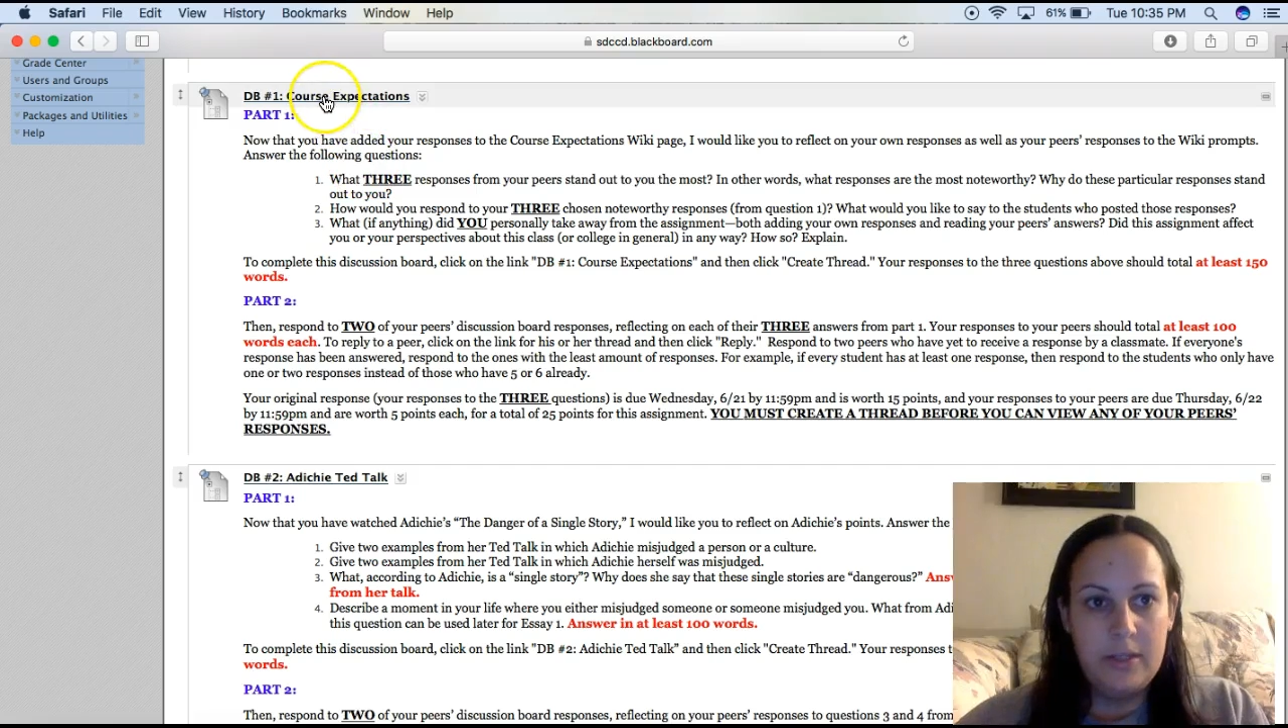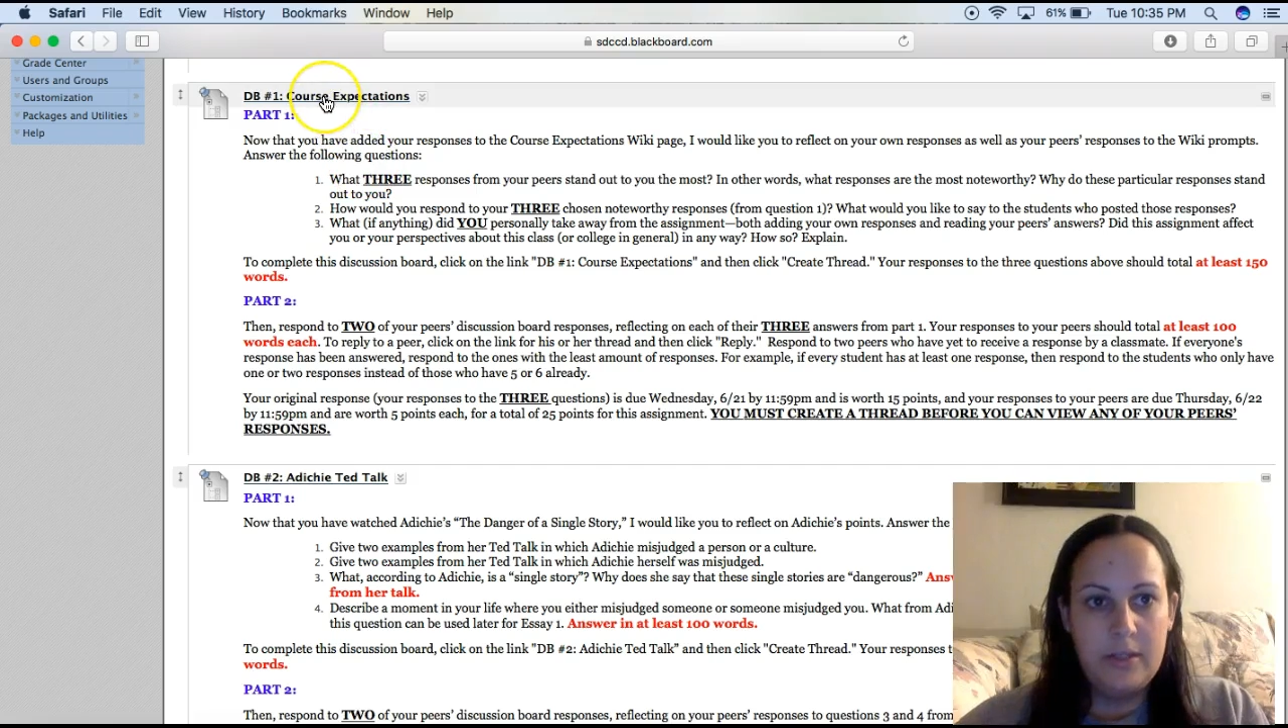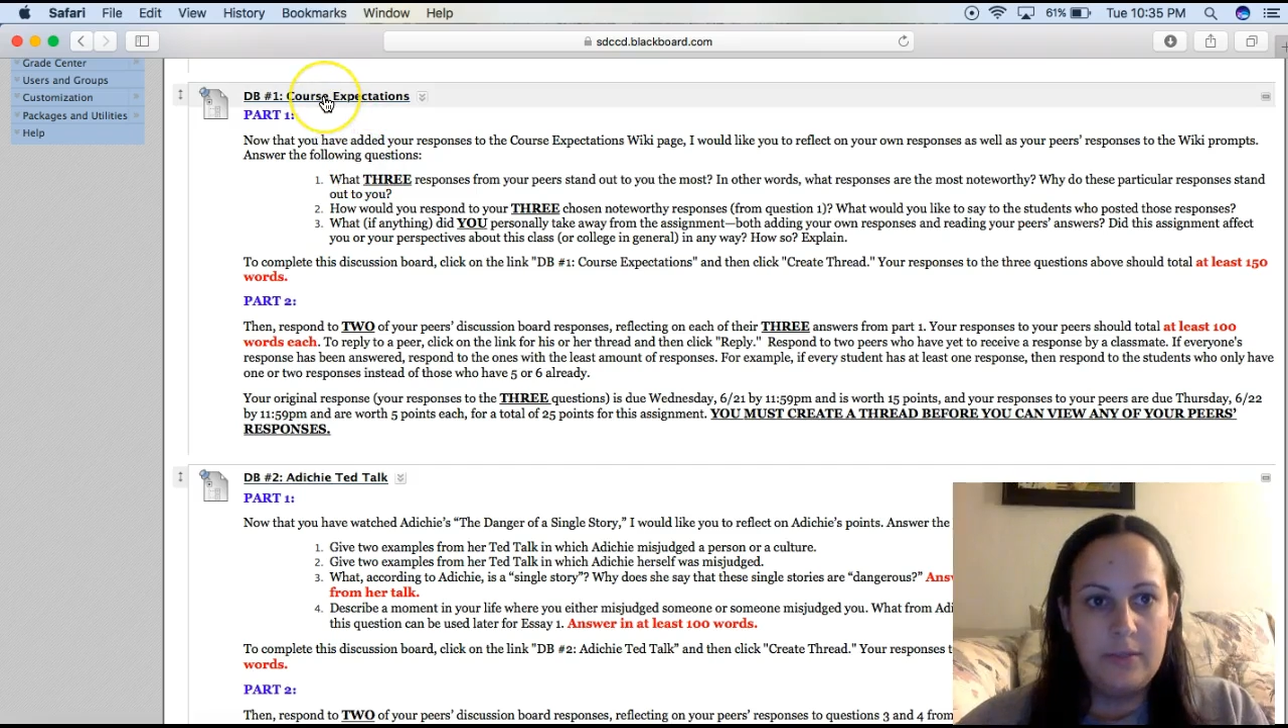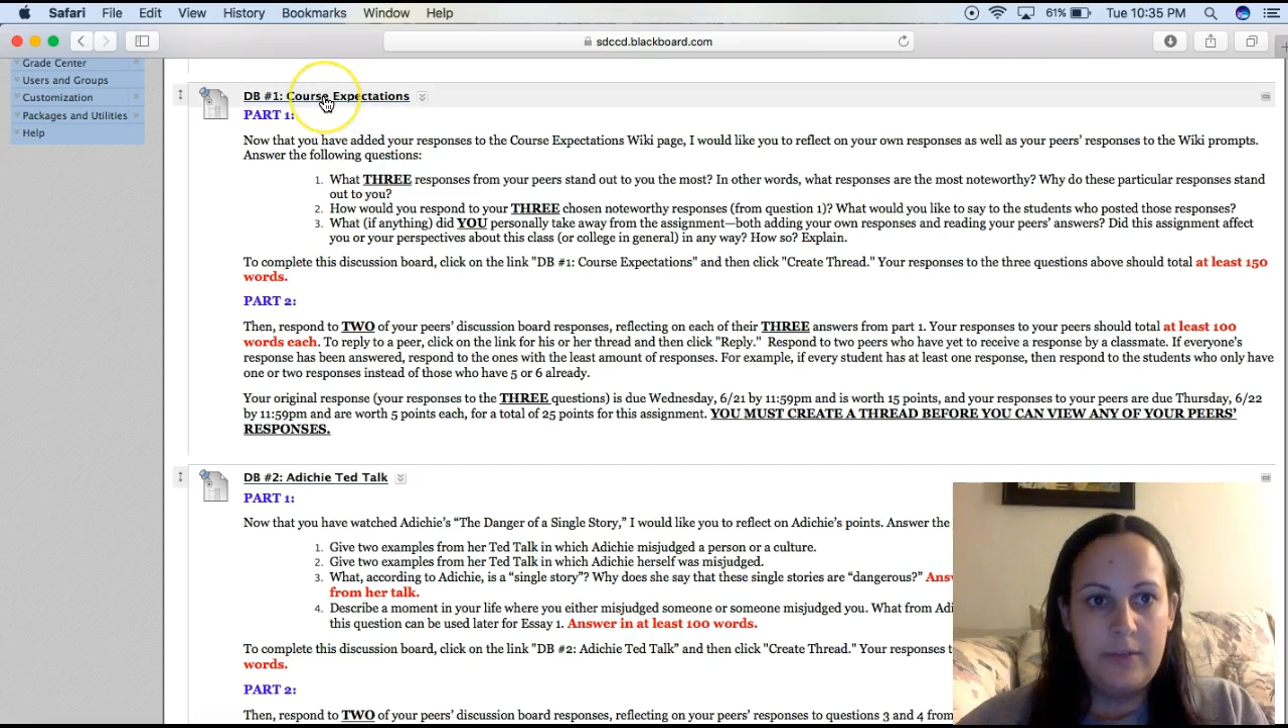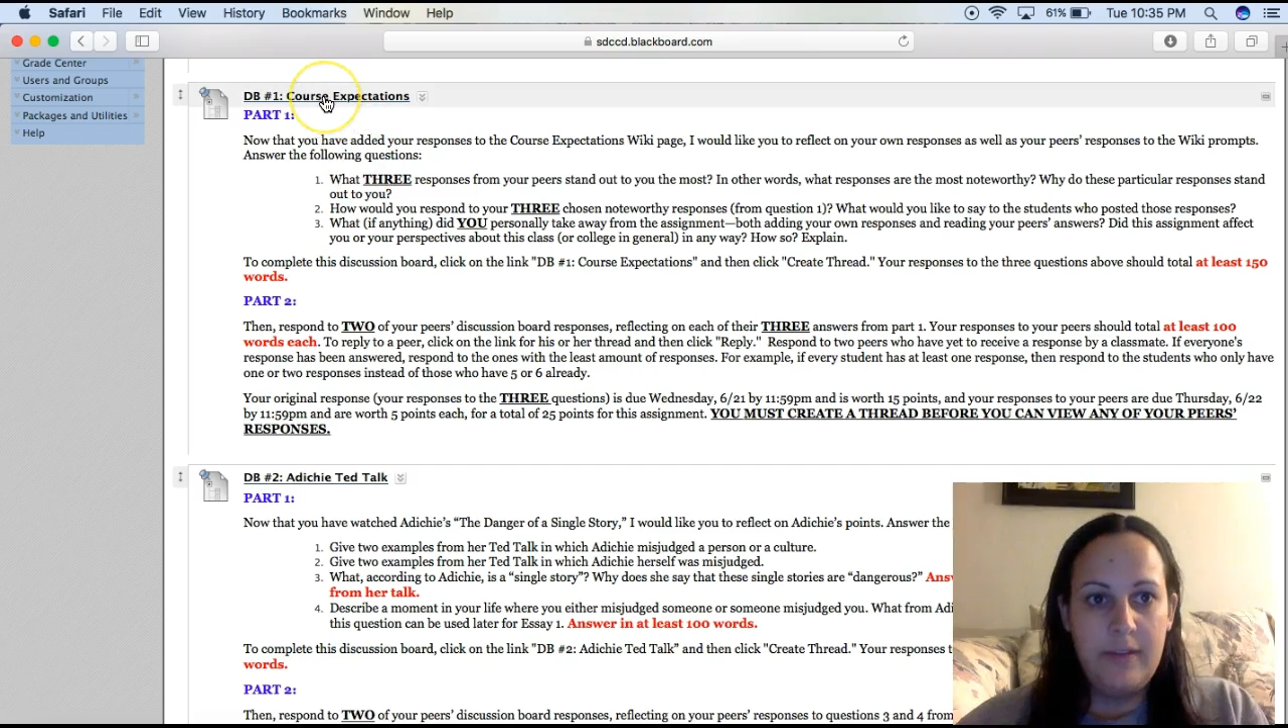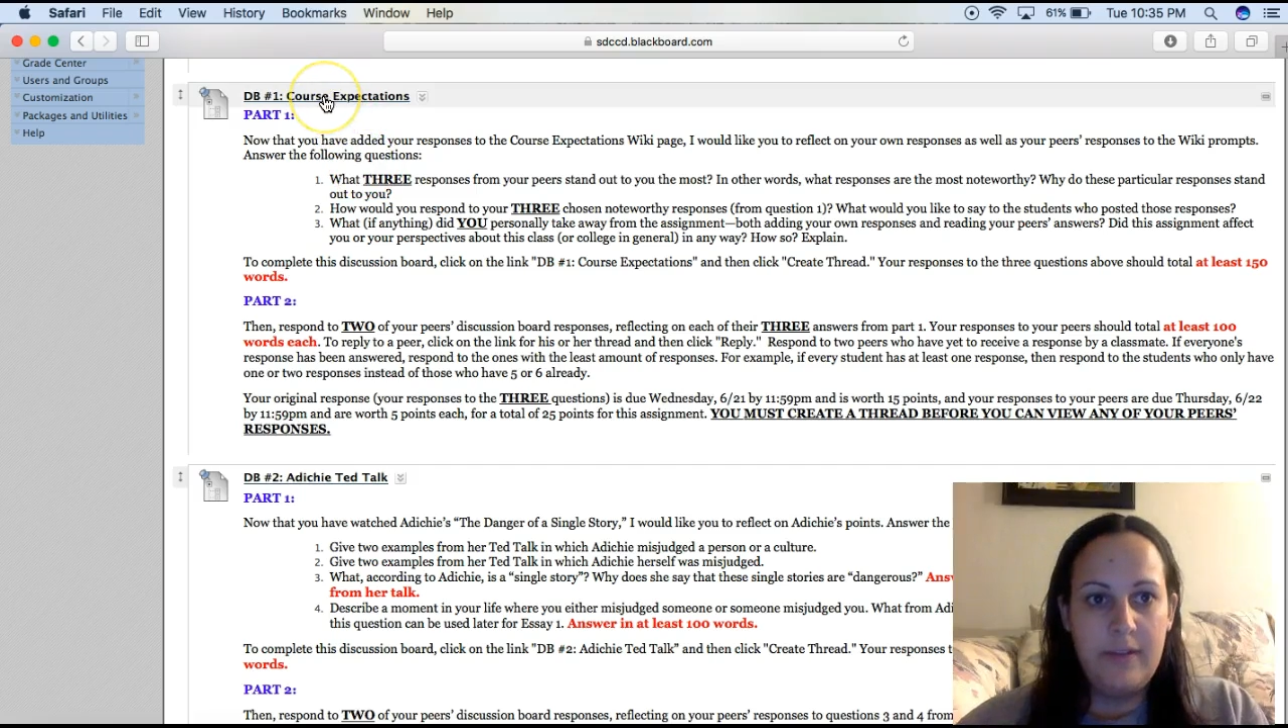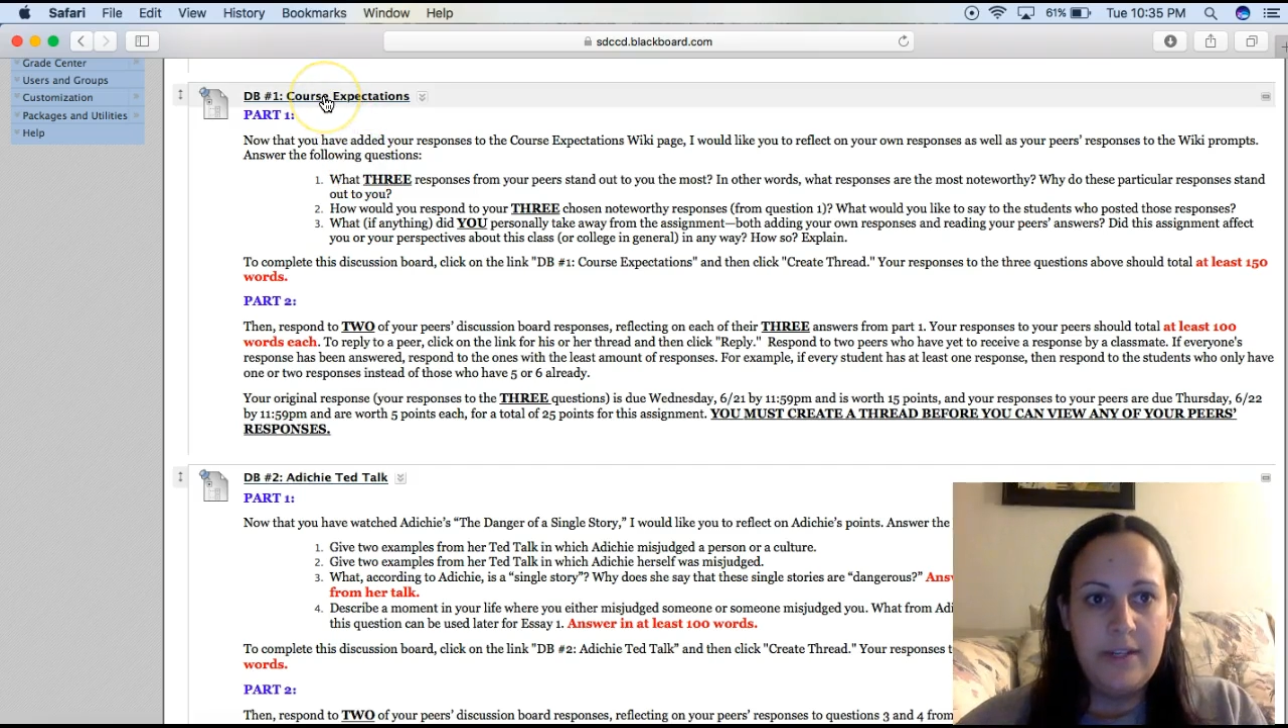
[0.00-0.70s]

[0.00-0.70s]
So for every